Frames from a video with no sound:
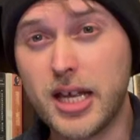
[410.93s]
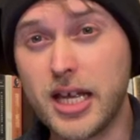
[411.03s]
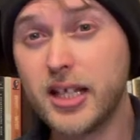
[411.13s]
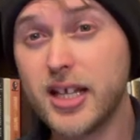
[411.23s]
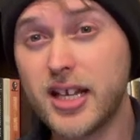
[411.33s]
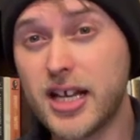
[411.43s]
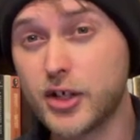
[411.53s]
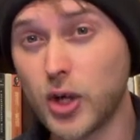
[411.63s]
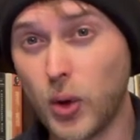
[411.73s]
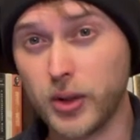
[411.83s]
Ilyin has
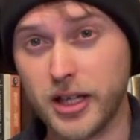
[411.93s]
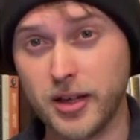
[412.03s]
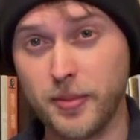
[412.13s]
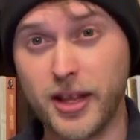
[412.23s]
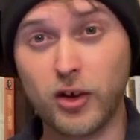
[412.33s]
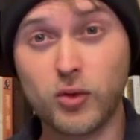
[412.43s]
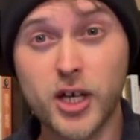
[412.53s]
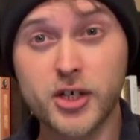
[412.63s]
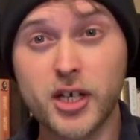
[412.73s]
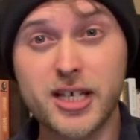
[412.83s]
told him that
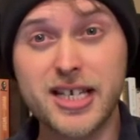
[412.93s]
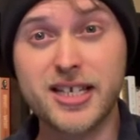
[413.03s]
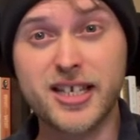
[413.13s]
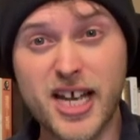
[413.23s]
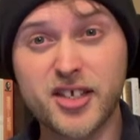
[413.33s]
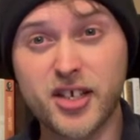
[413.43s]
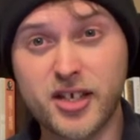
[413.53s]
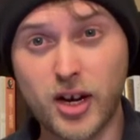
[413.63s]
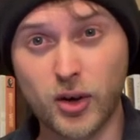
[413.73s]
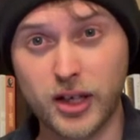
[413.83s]
Russia is
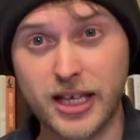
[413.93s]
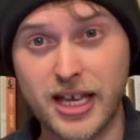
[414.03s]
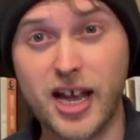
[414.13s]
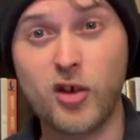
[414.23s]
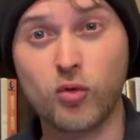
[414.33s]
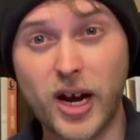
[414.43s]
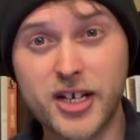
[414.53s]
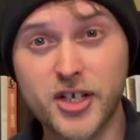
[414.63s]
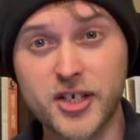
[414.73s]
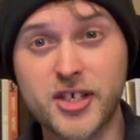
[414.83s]
necessarily a
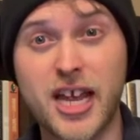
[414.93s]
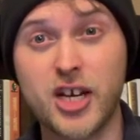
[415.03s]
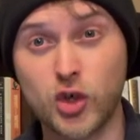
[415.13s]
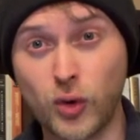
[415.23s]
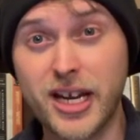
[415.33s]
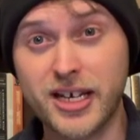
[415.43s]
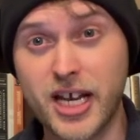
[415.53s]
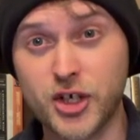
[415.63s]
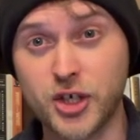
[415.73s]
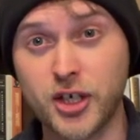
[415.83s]
righteous and great
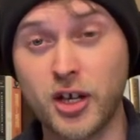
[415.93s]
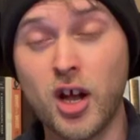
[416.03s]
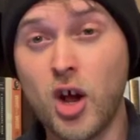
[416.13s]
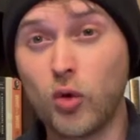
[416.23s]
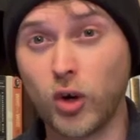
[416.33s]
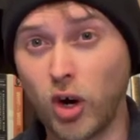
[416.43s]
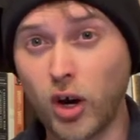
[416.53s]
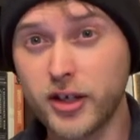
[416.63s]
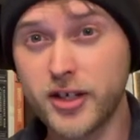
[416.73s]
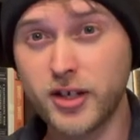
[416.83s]
nation,
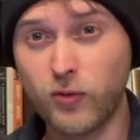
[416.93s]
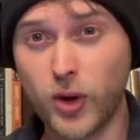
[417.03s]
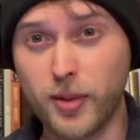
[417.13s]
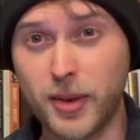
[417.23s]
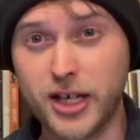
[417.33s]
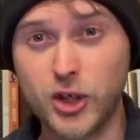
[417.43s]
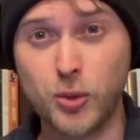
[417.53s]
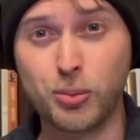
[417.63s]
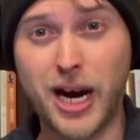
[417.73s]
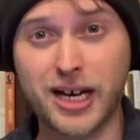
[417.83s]
regardless of what it might do
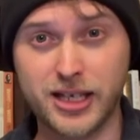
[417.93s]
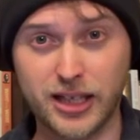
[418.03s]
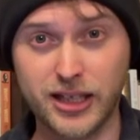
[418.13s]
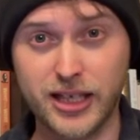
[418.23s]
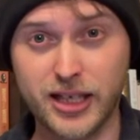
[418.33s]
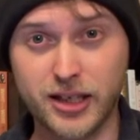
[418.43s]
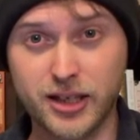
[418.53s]
practically.